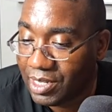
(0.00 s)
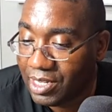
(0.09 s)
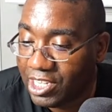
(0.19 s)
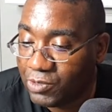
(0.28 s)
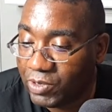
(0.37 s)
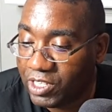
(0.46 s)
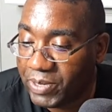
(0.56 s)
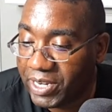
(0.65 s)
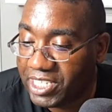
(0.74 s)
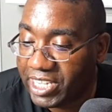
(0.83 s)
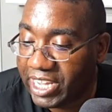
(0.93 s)
Israel is being
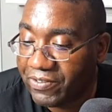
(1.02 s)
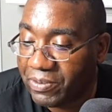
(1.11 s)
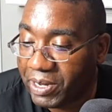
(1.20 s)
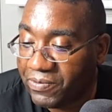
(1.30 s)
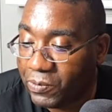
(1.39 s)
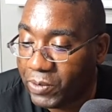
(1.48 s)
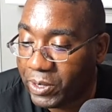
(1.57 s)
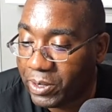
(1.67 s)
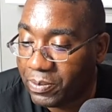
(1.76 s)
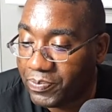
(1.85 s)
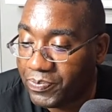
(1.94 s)
attacked from
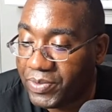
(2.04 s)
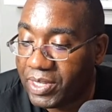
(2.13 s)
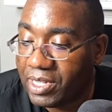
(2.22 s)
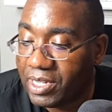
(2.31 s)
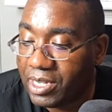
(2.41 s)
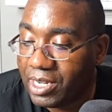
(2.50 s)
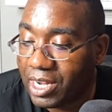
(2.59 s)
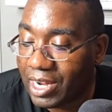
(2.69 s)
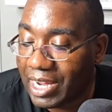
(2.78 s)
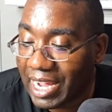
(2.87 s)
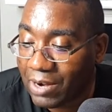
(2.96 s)
everywhere
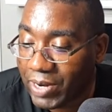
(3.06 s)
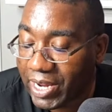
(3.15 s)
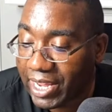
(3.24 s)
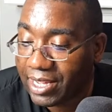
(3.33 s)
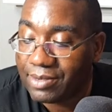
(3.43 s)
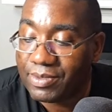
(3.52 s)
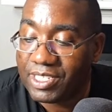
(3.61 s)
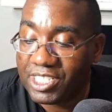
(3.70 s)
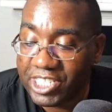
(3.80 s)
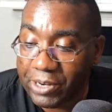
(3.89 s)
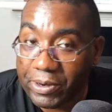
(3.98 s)
Iraq,
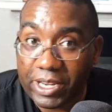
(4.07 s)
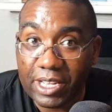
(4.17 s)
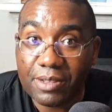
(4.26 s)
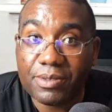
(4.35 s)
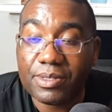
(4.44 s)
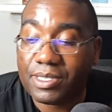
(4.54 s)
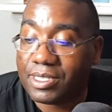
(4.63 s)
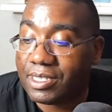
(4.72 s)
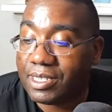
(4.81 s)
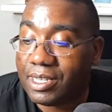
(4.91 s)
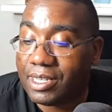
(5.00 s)
Syria,
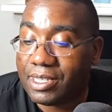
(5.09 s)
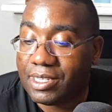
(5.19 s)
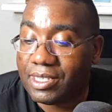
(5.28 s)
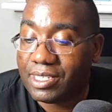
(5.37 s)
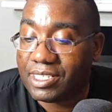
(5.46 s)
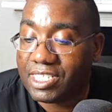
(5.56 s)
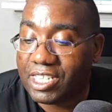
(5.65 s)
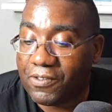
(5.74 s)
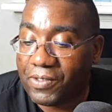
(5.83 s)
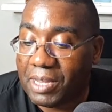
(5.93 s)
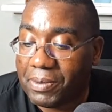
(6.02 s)

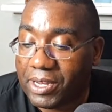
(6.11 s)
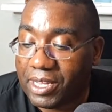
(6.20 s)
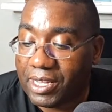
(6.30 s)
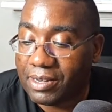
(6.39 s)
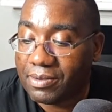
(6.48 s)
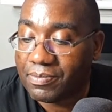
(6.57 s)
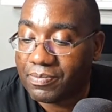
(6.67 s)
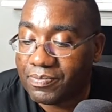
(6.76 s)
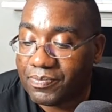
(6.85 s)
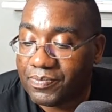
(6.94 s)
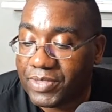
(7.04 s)
South Lebanon,
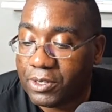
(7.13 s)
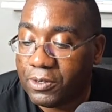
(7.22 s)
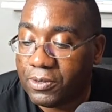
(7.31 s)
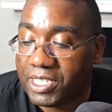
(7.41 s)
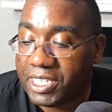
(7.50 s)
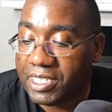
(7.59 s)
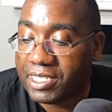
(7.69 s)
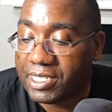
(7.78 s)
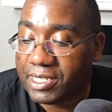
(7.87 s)
the Houthis.